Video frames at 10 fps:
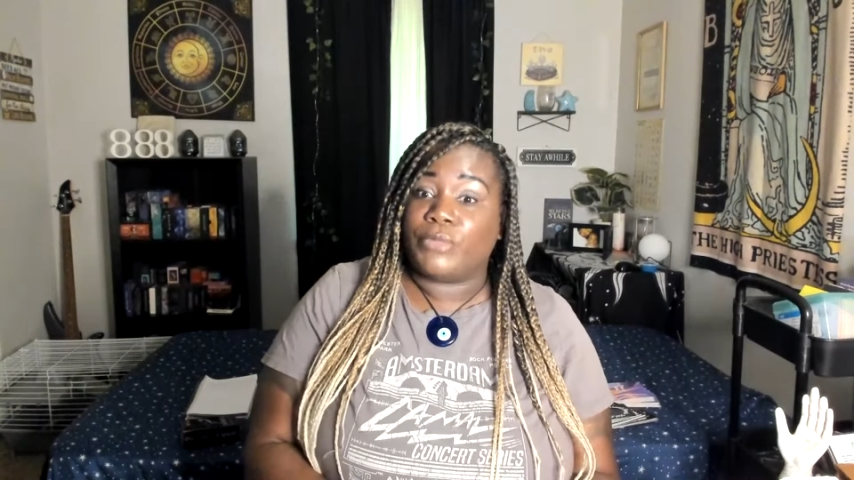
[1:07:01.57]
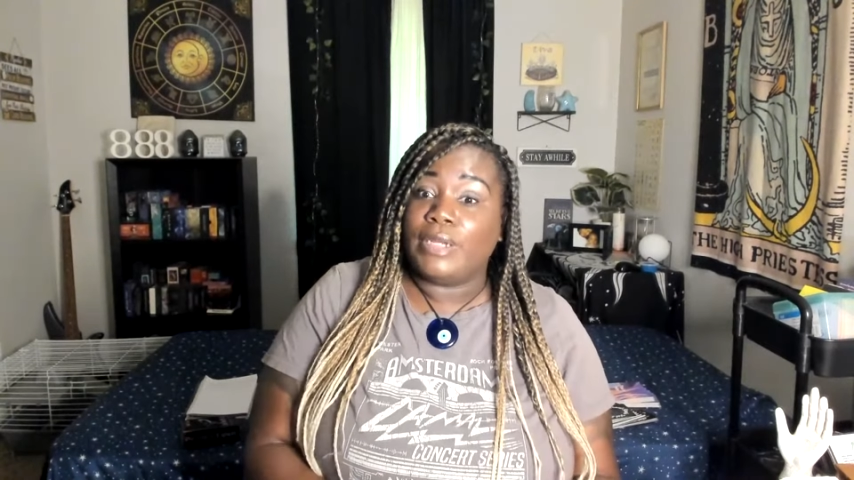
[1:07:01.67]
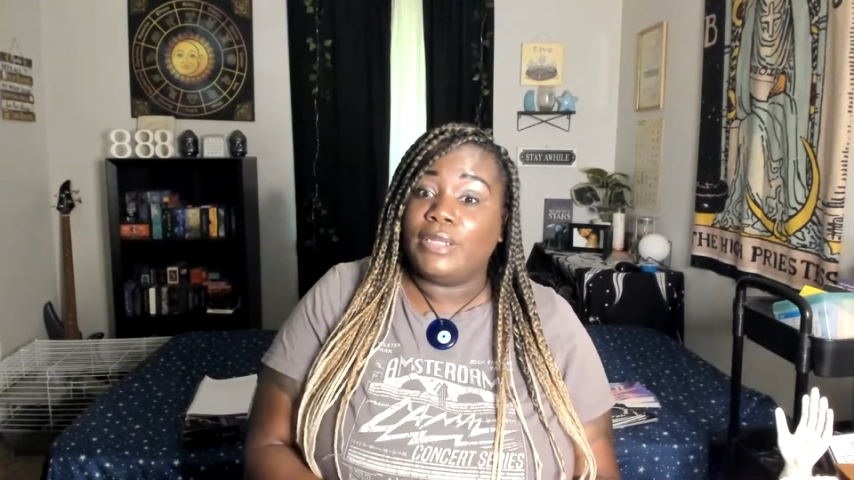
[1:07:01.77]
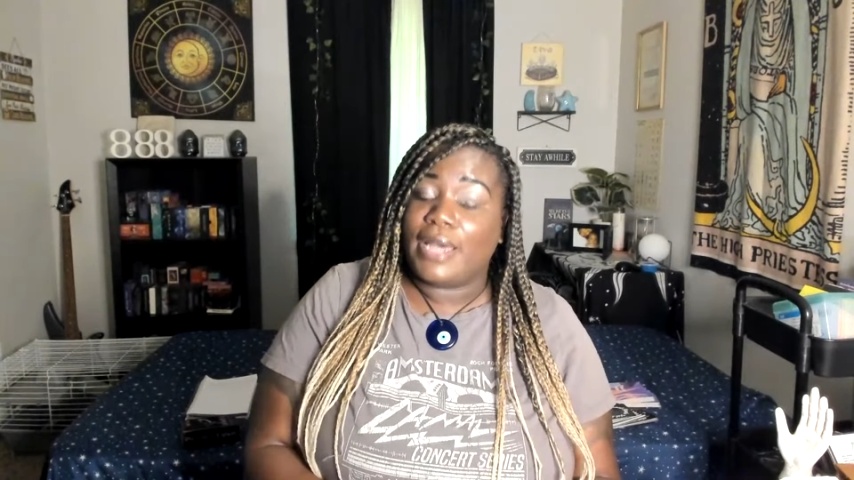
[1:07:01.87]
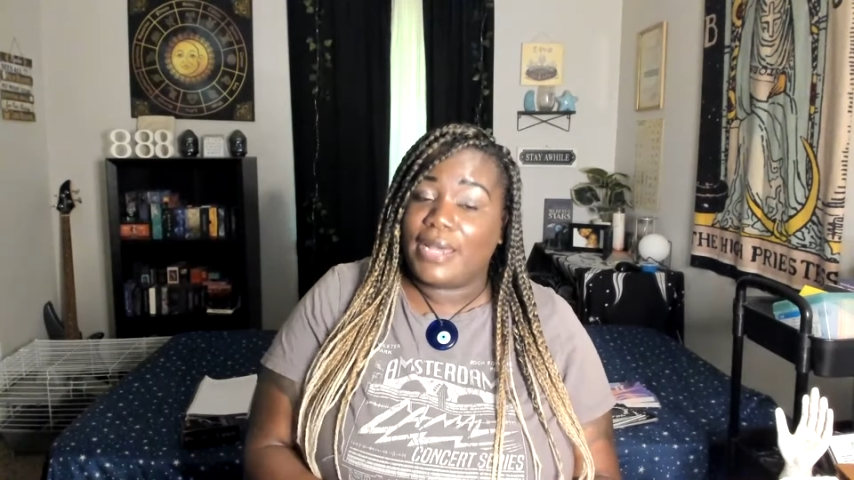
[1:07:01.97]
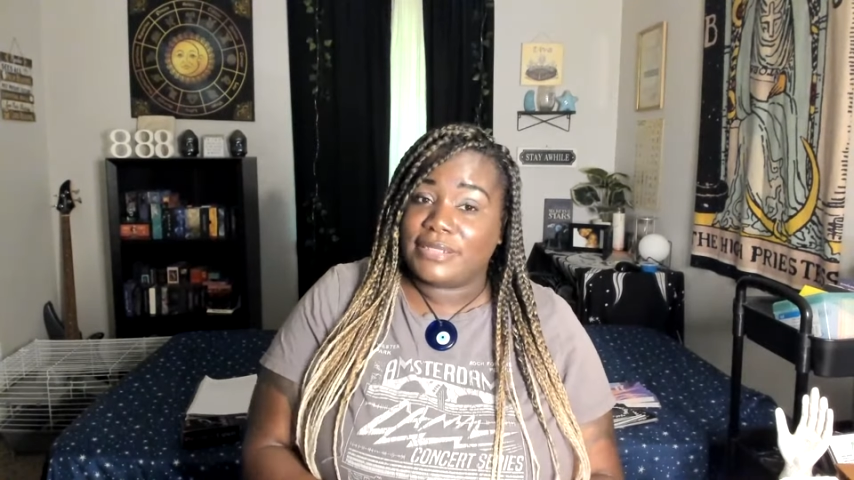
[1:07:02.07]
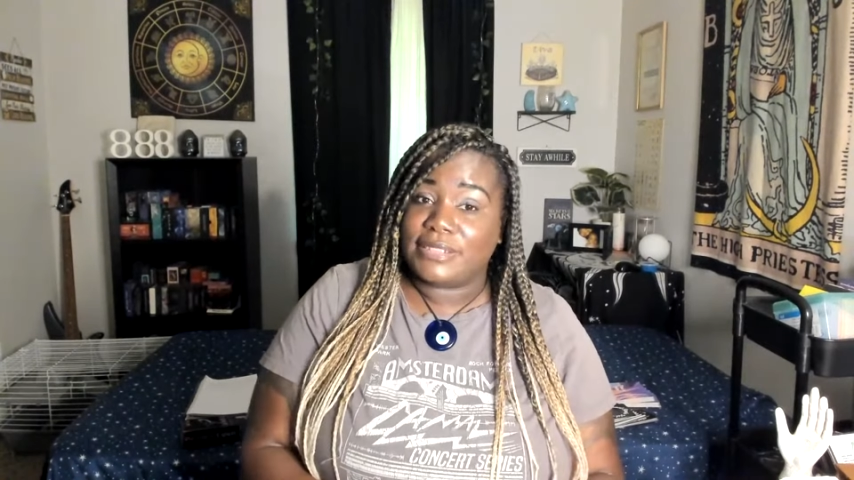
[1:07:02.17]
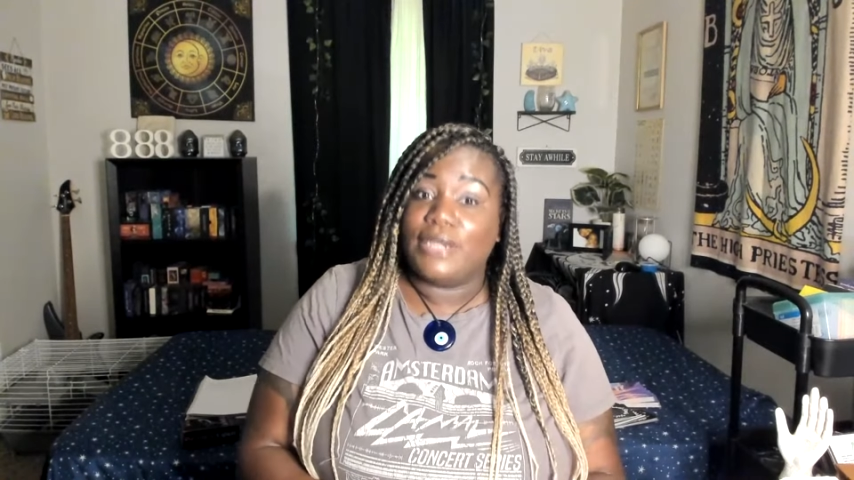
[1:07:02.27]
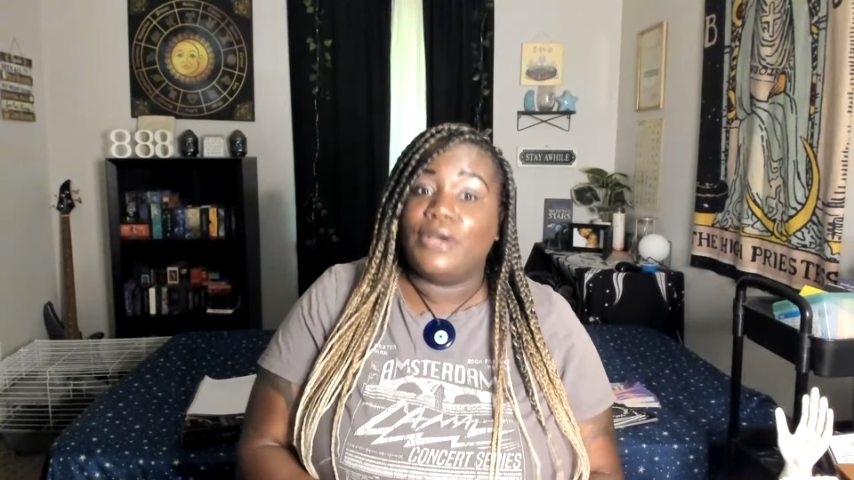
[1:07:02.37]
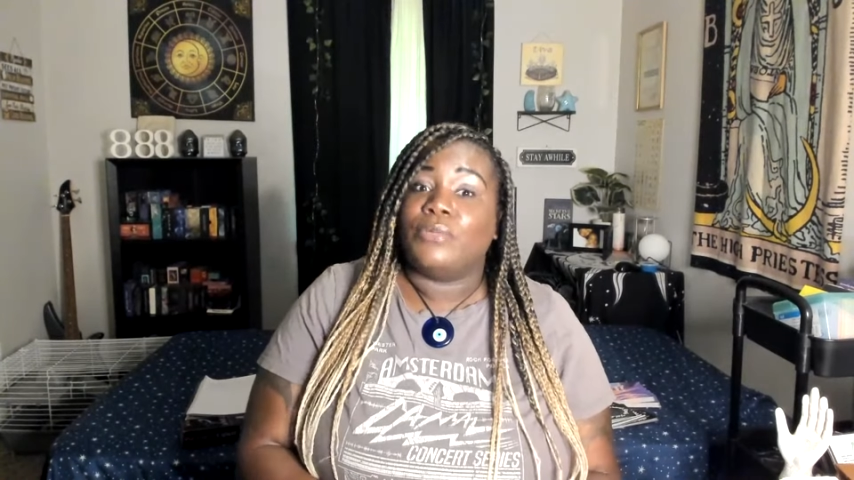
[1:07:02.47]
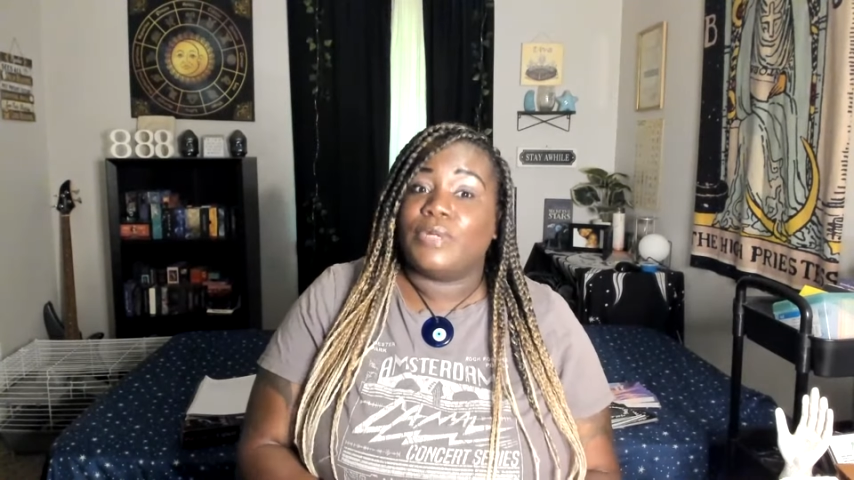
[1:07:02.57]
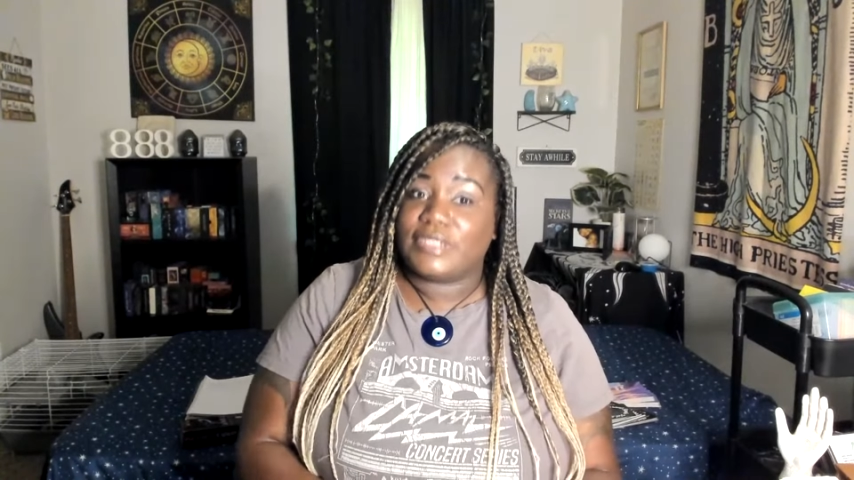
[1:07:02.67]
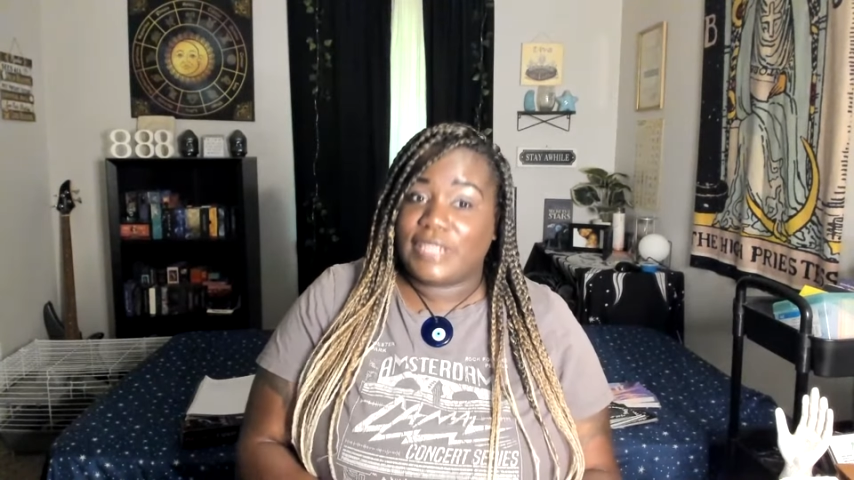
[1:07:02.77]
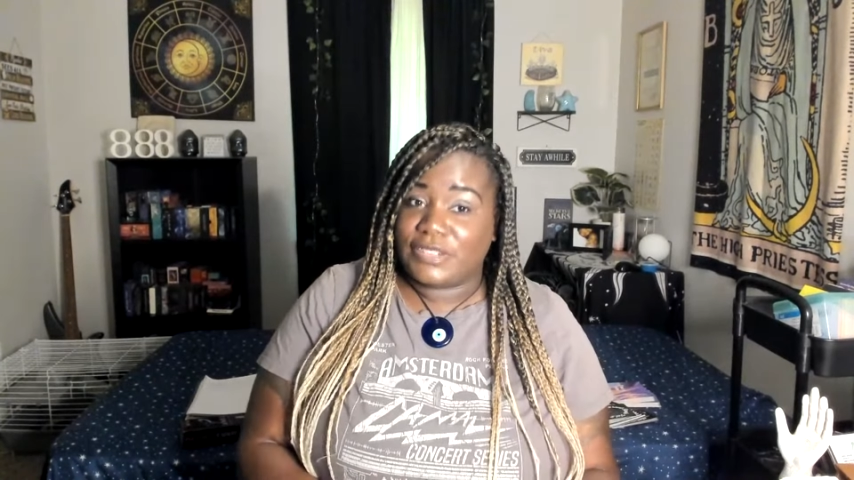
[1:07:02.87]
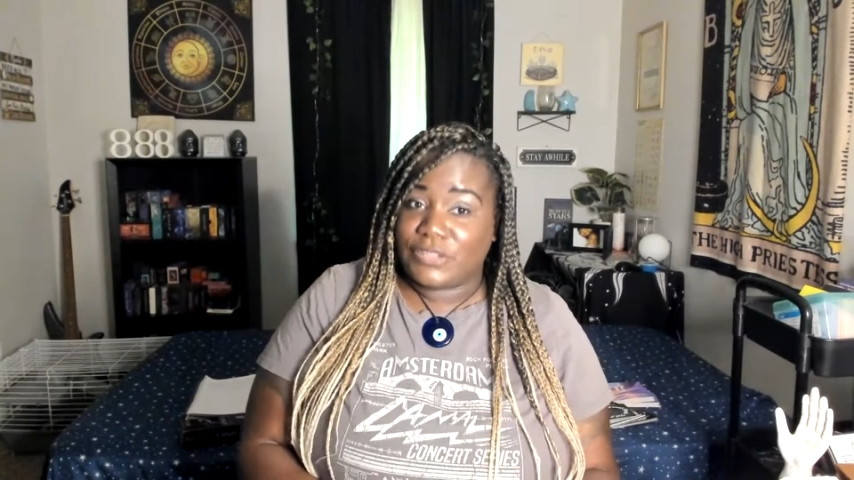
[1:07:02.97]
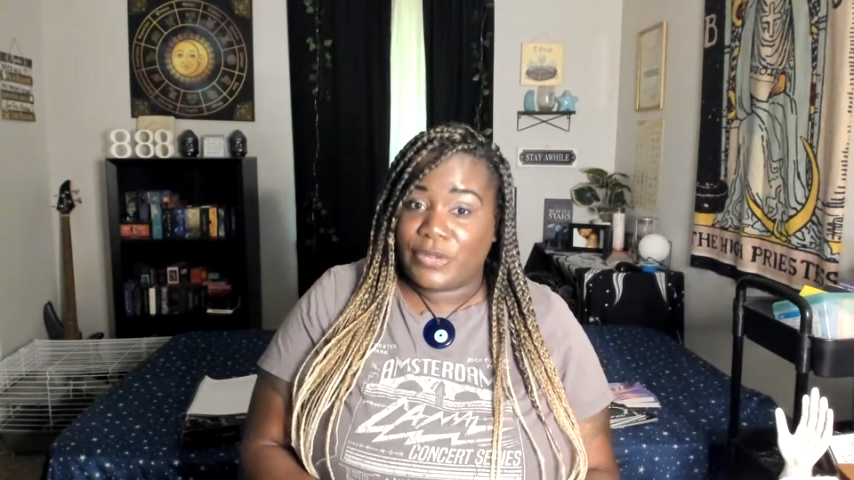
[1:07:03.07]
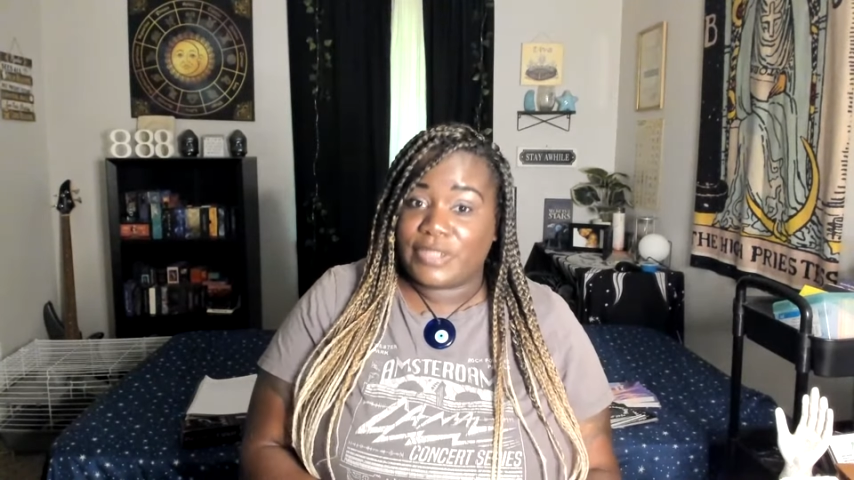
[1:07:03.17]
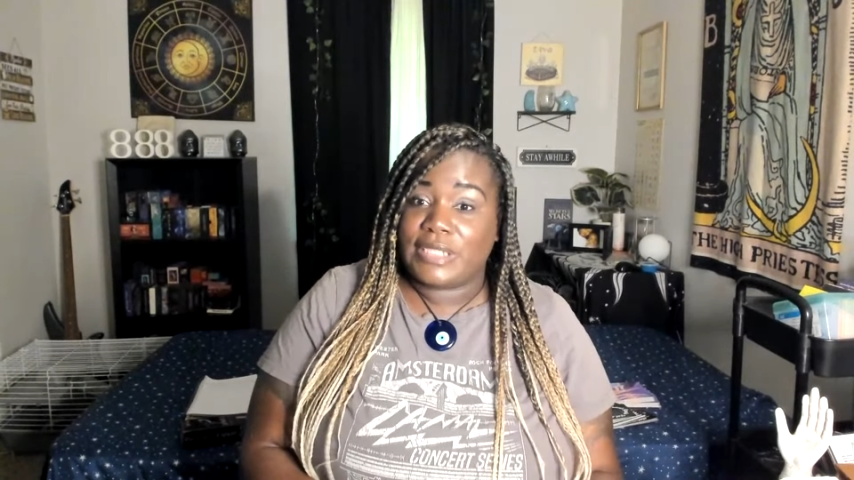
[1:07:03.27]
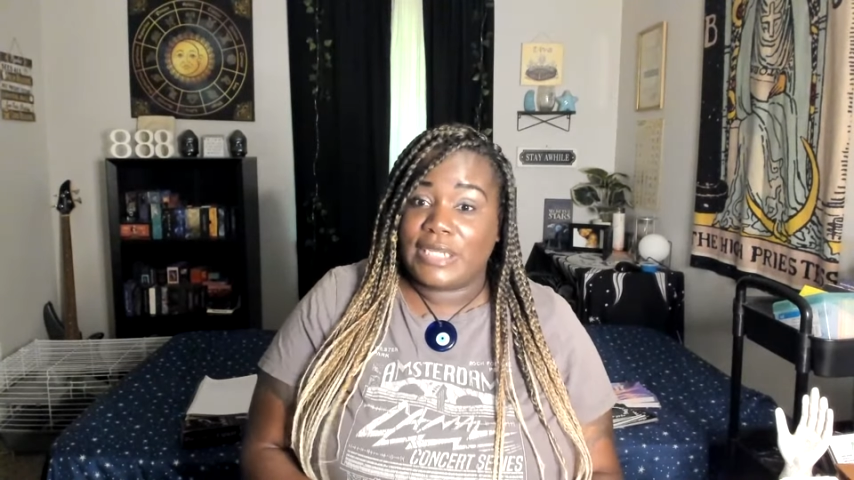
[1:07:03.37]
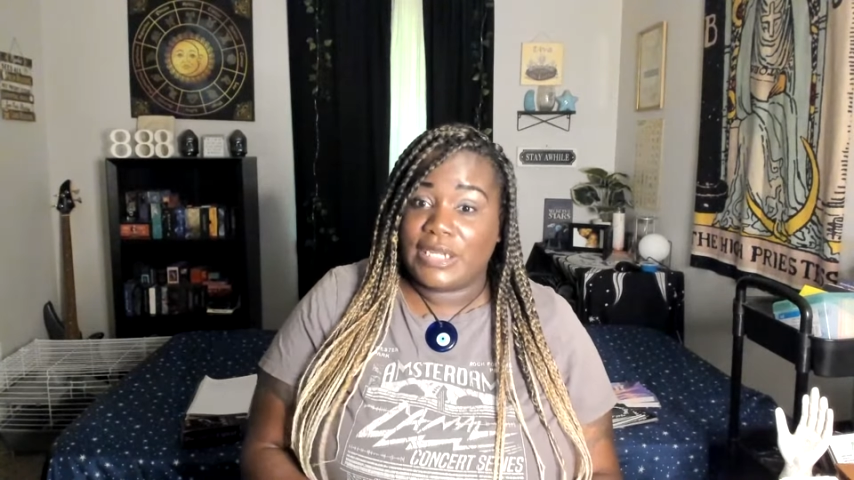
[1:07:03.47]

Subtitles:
realizing once they start seeing